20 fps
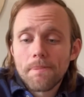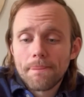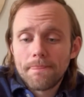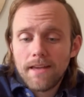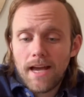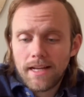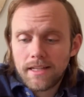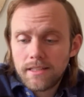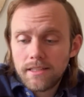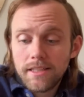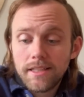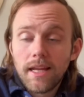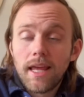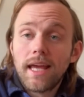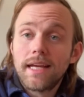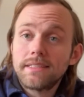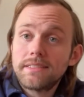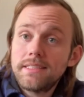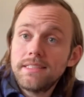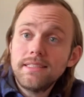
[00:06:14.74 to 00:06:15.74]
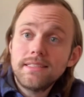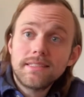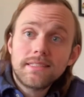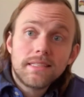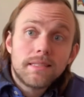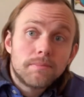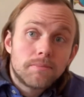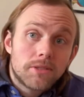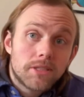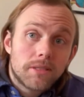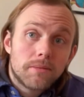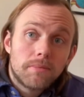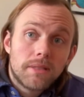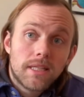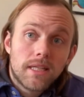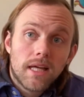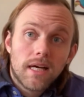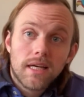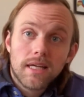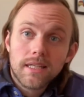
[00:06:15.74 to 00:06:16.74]
And Klean Kanteen seems to be
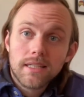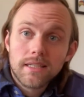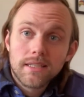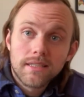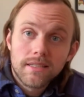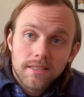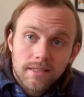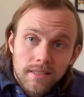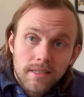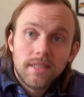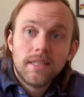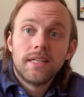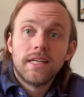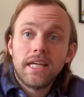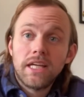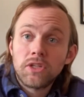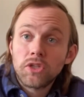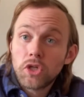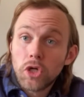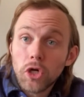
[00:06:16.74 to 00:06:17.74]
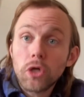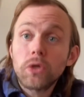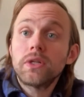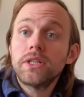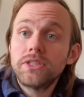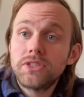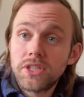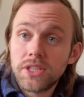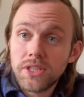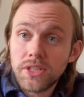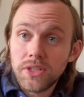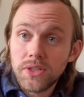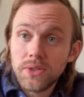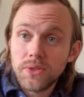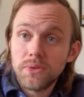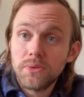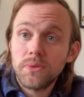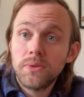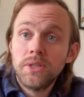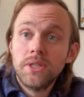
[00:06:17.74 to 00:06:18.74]
like encouraging
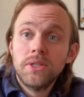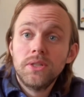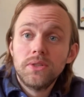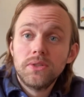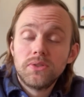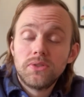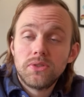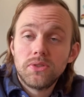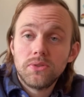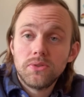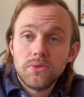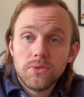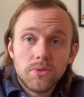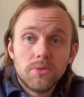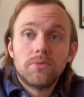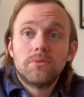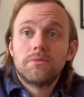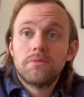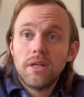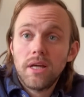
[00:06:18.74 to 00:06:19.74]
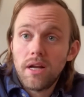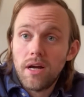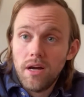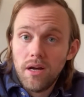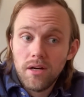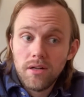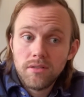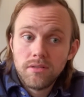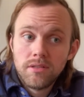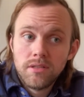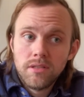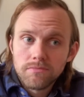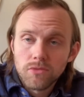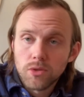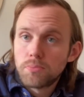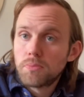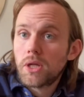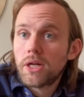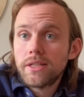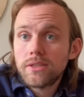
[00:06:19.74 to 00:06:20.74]
you to, you know,
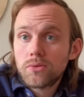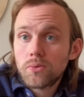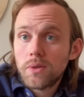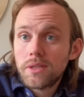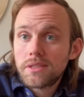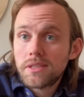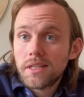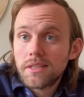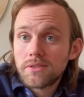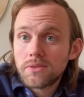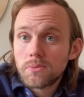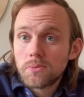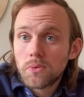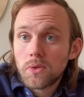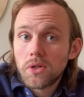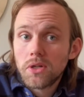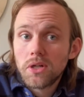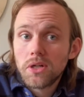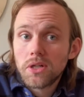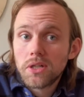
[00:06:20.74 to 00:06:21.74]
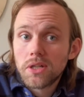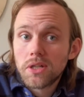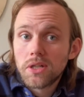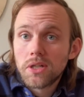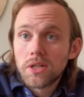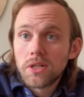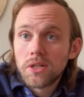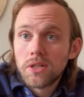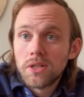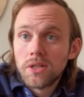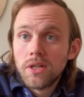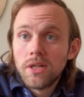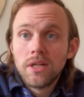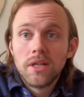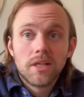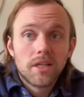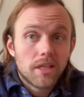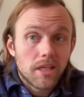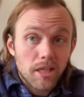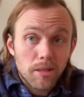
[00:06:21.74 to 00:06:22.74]
replace what doesn't work,
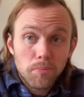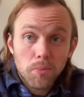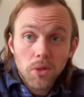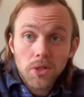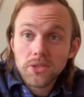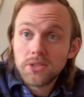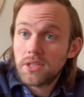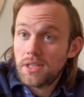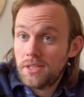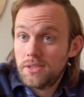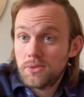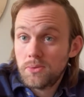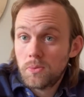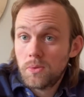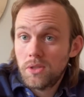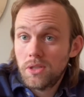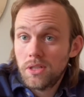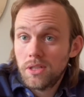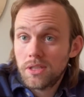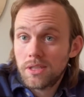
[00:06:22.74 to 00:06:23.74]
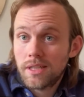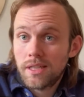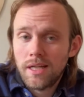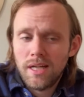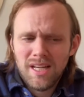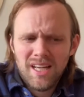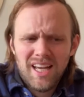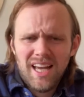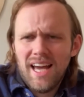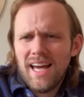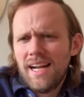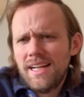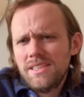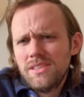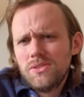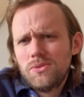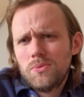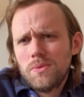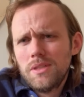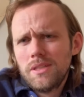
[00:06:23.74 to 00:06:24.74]
keep what does work. And I
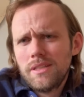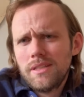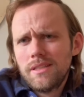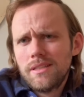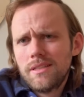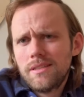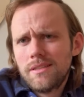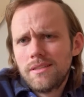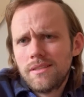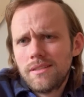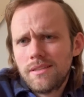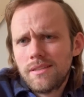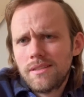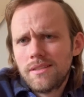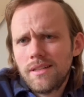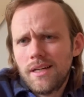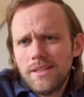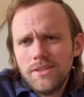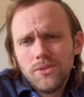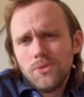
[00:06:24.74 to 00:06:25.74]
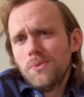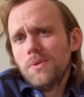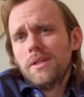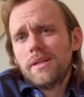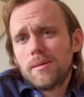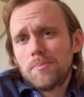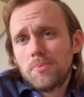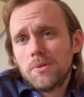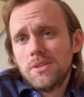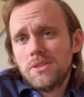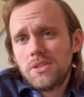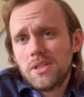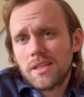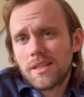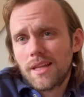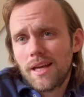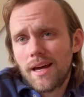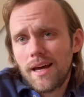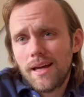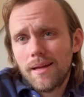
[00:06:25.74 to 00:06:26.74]
just really appreciate
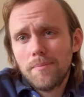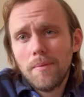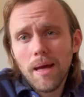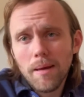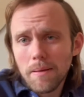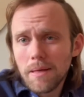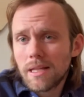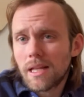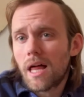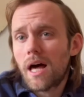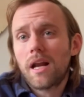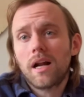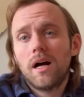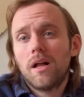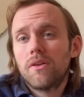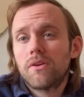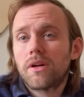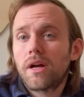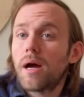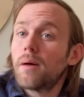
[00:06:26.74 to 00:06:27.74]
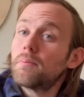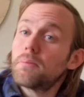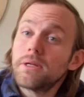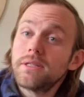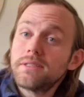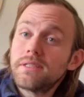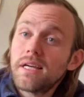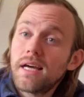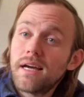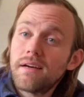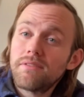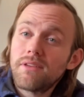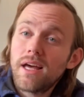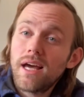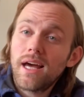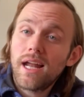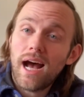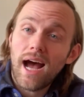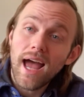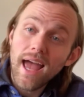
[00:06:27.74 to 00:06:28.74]
that. And maybe a lot of other companies have
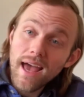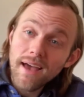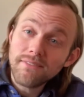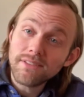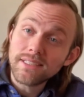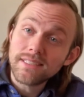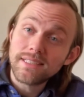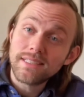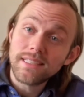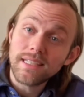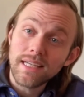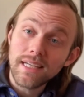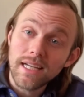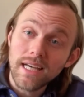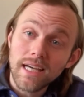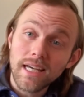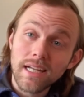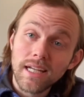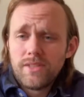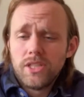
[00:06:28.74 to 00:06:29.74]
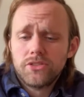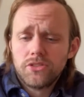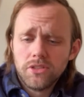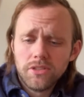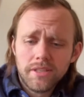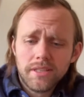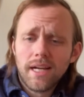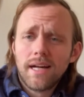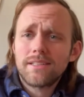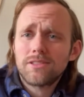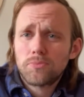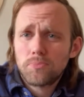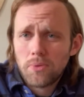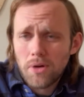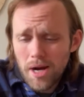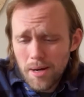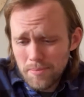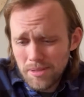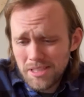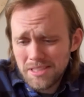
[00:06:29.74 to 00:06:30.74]
that. I haven't seen it, certainly not as
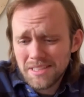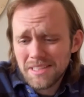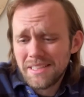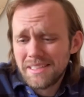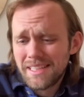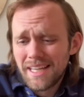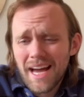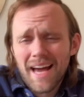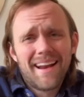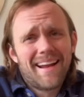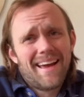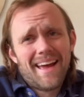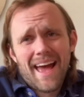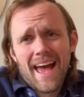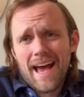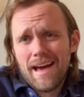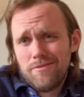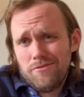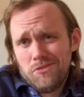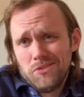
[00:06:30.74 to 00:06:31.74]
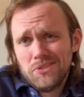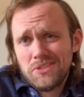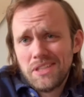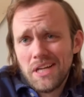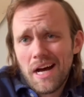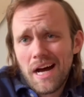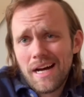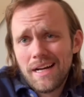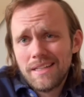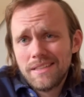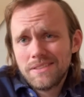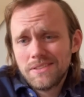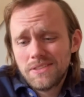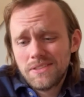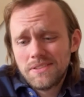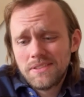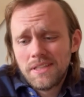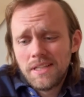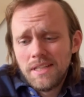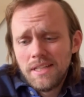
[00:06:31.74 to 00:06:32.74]
prominently kind of advertised,